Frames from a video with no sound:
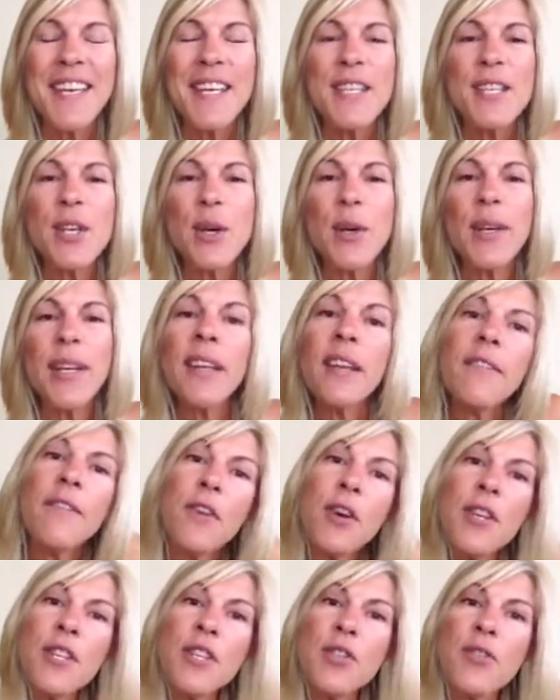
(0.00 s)
So in the
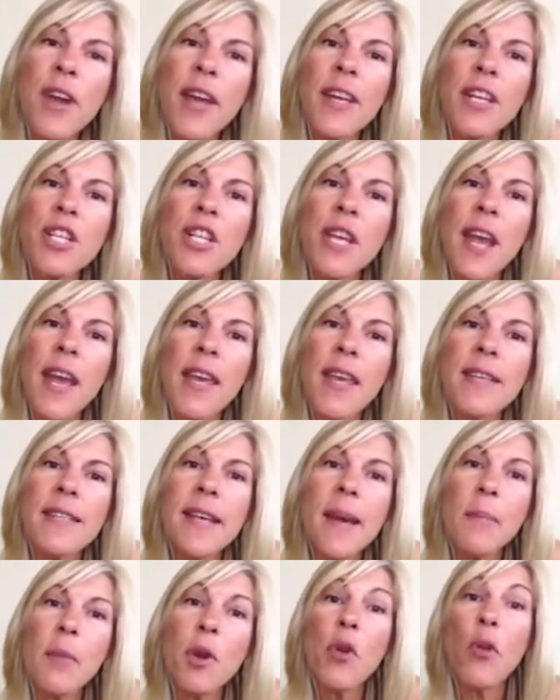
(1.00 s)
first strategy, I guess
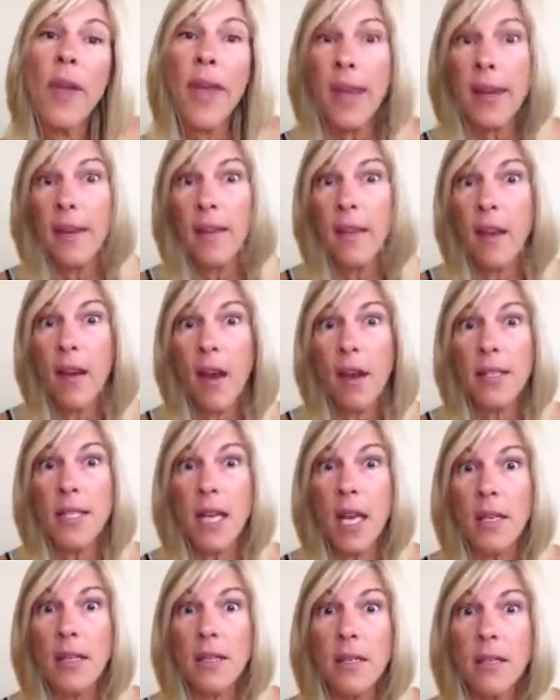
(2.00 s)
I'm creating the
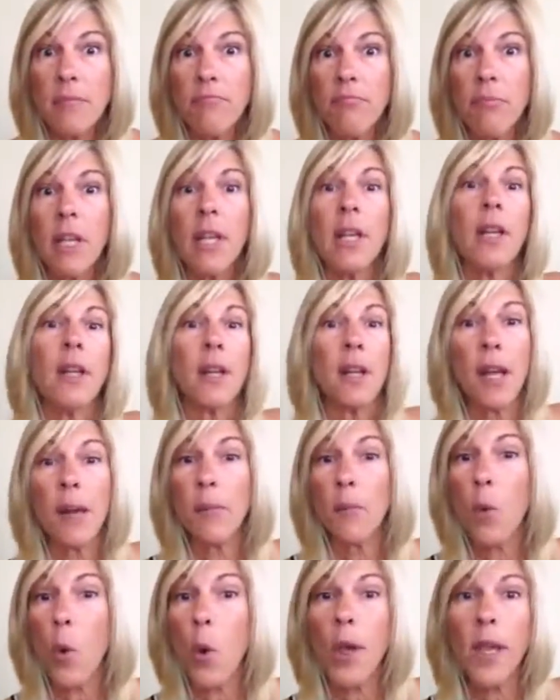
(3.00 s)
content.
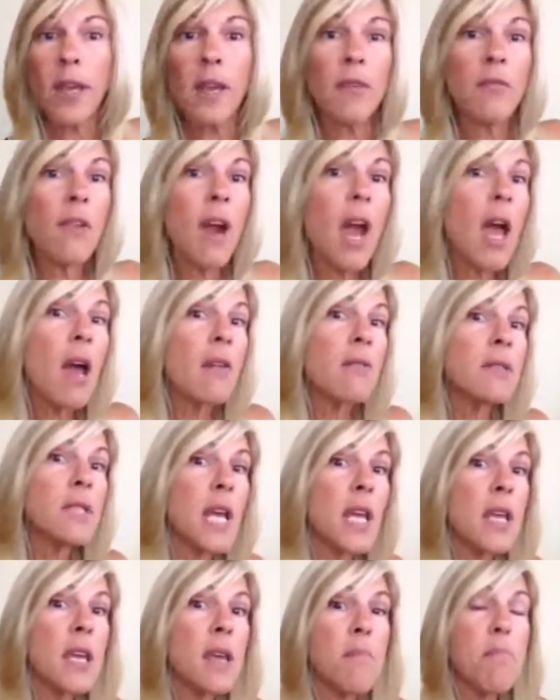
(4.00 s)
I'm walking around,
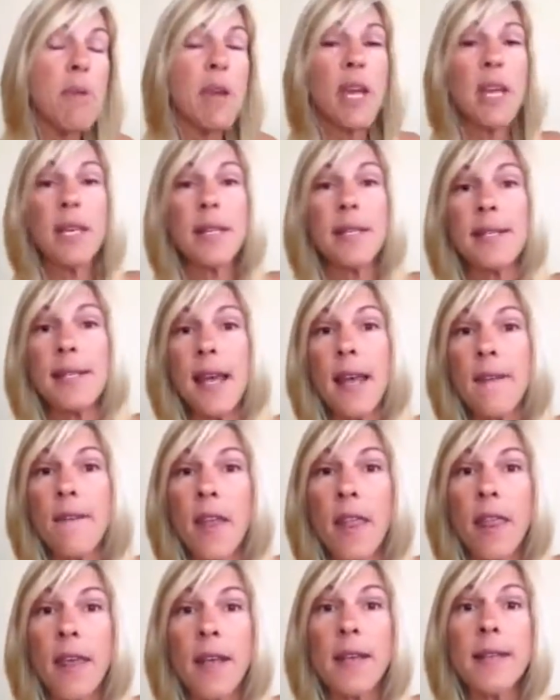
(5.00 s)
taking pics,
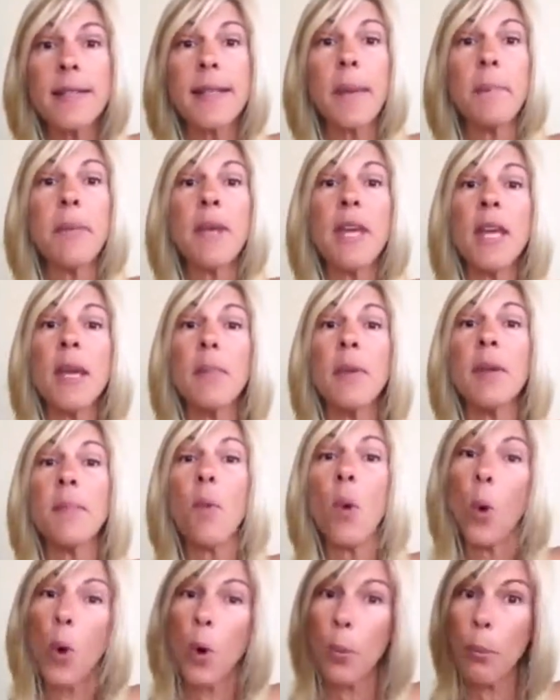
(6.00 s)
saving things. I'm being a bit
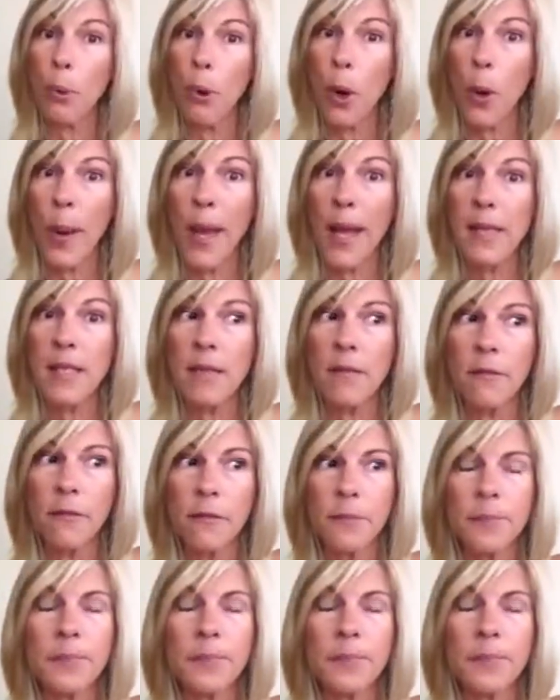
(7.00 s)
more proactive.